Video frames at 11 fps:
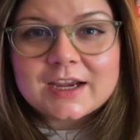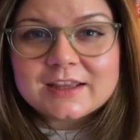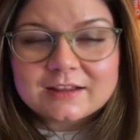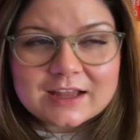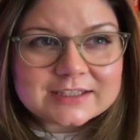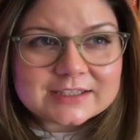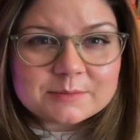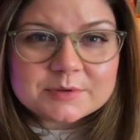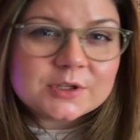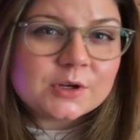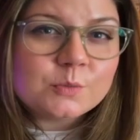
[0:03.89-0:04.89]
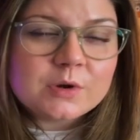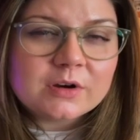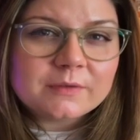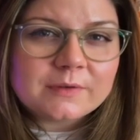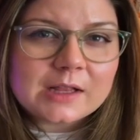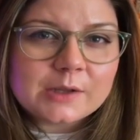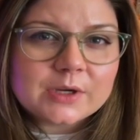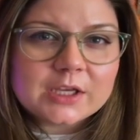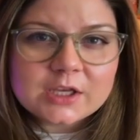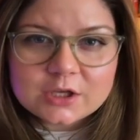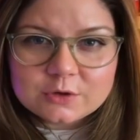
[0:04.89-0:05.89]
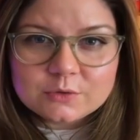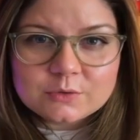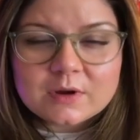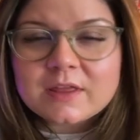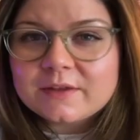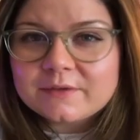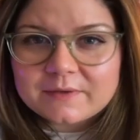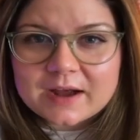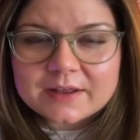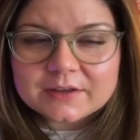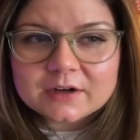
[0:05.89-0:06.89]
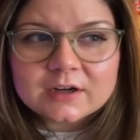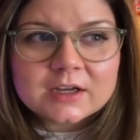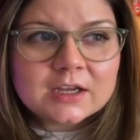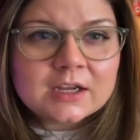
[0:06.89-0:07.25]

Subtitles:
In the last episode, we were following Hugh, the father,